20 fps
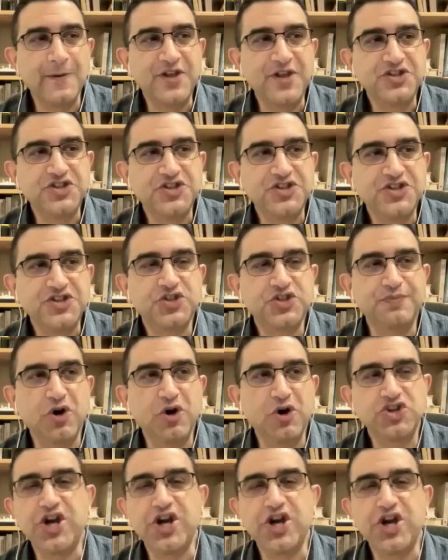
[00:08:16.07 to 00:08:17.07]

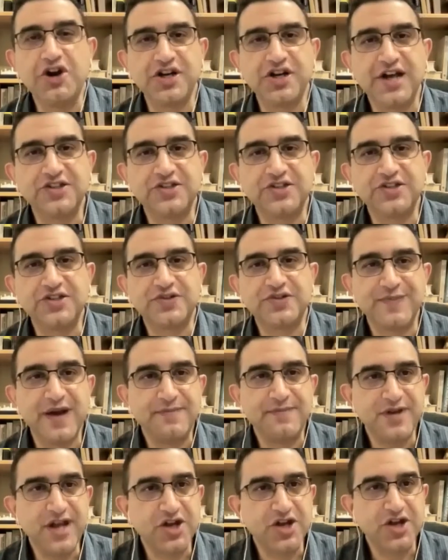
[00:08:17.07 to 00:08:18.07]
This book started
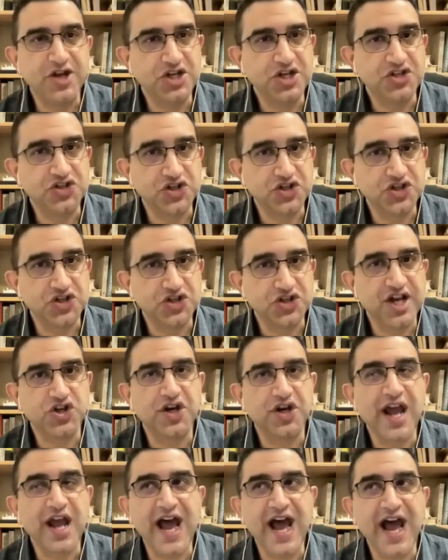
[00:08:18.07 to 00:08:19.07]
as my PhD
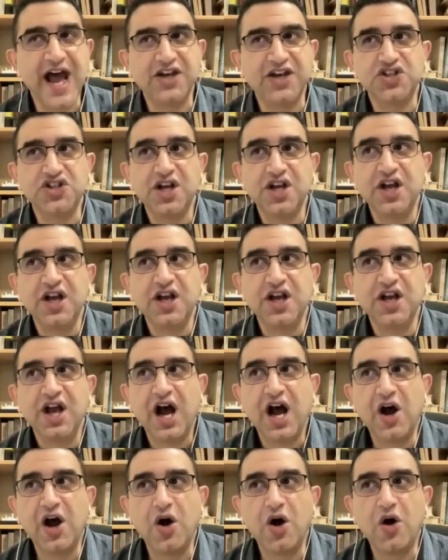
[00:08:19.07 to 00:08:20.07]
dissertation. And,
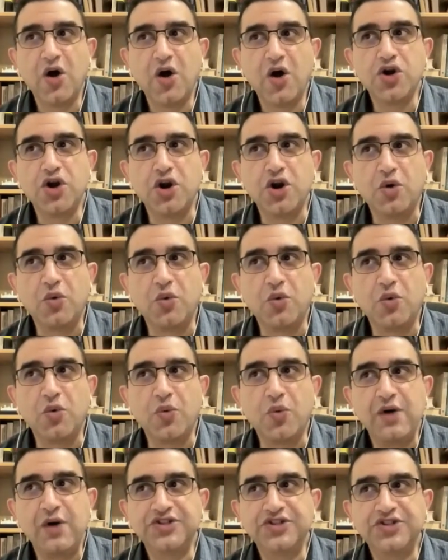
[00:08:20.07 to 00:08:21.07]

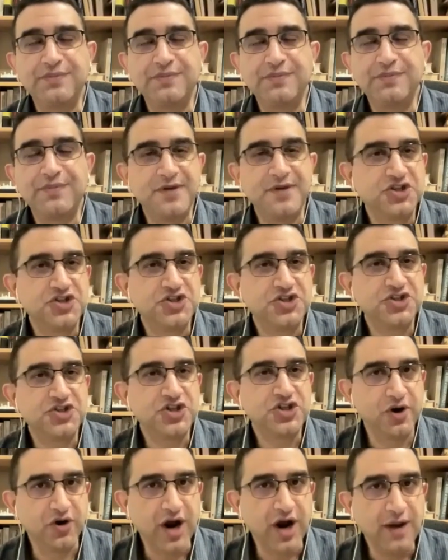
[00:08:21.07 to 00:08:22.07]
when I was in my
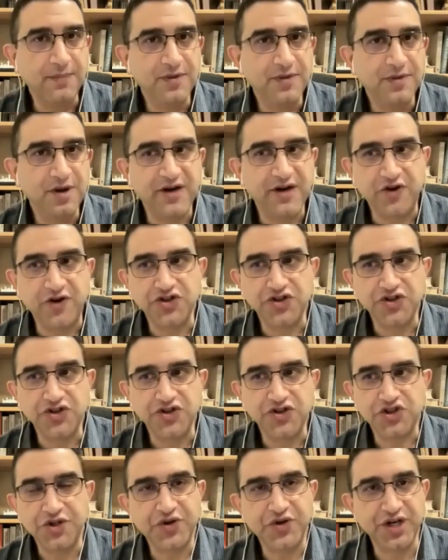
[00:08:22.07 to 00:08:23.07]
PhD program in my
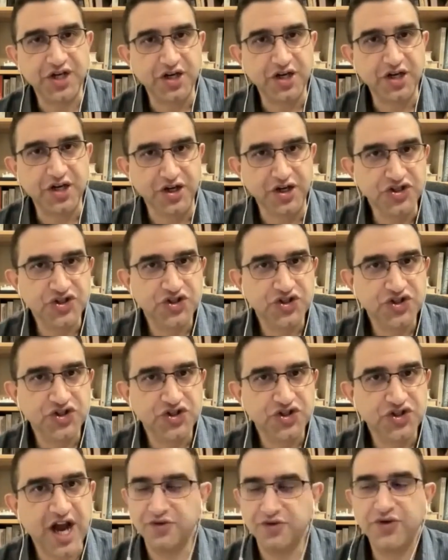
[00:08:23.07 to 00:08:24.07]
first 2 or 3
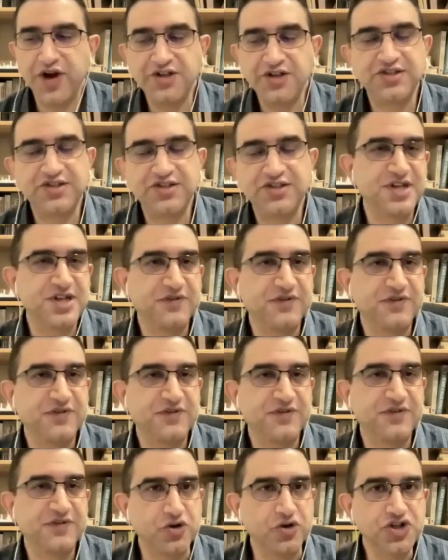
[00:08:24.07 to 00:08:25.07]
years, I'd read some
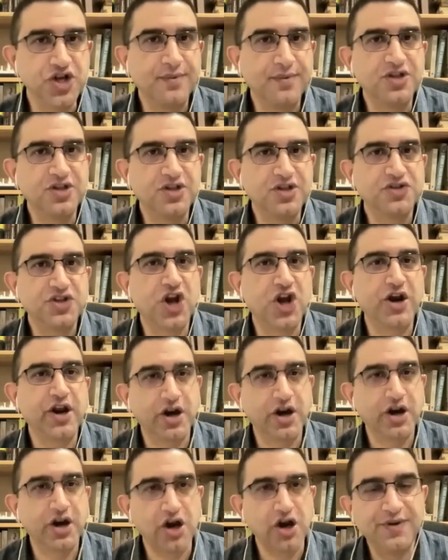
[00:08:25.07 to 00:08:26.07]
stuff on Naoroji. I mean, there's
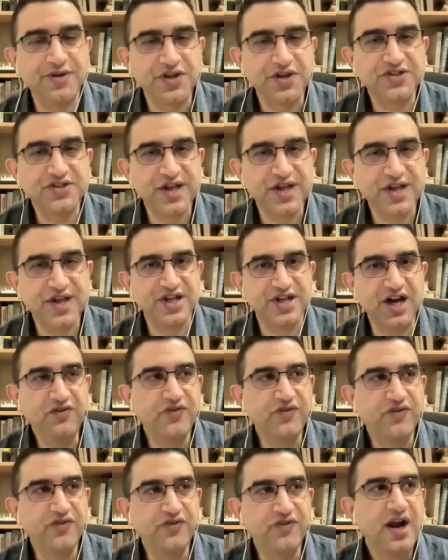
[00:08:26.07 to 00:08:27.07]
not a lot, but there's some
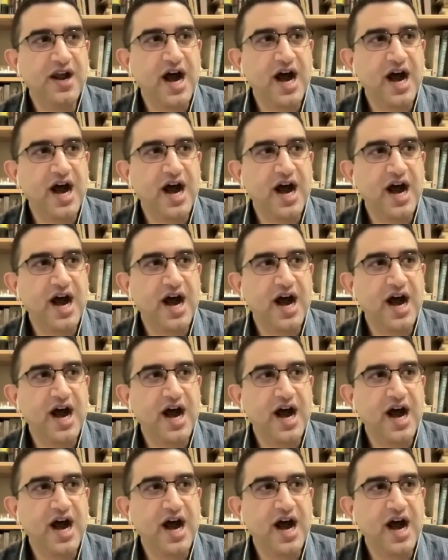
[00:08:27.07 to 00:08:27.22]
stuff.